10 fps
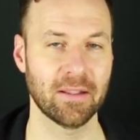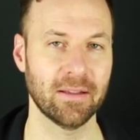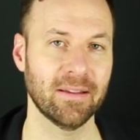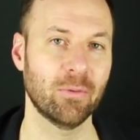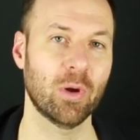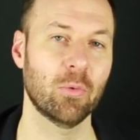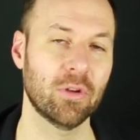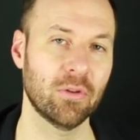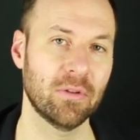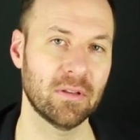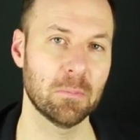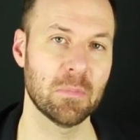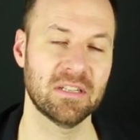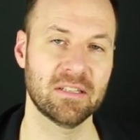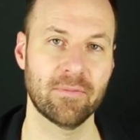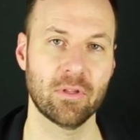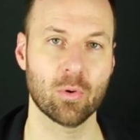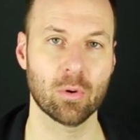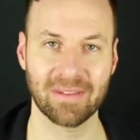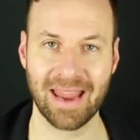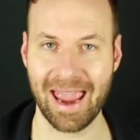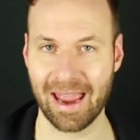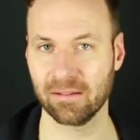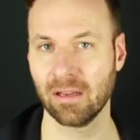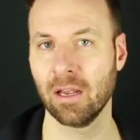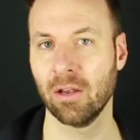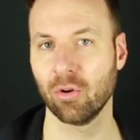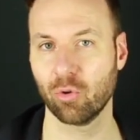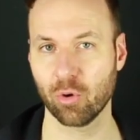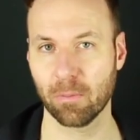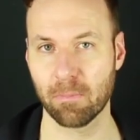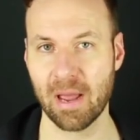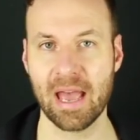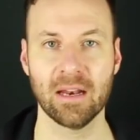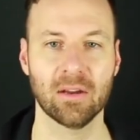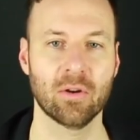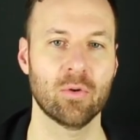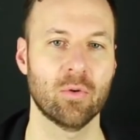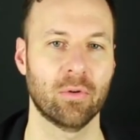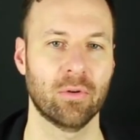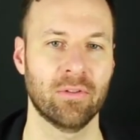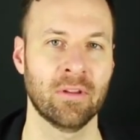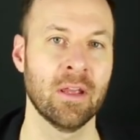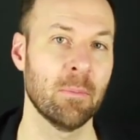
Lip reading: This is where we're using diminished seventh chords as chromatic chords.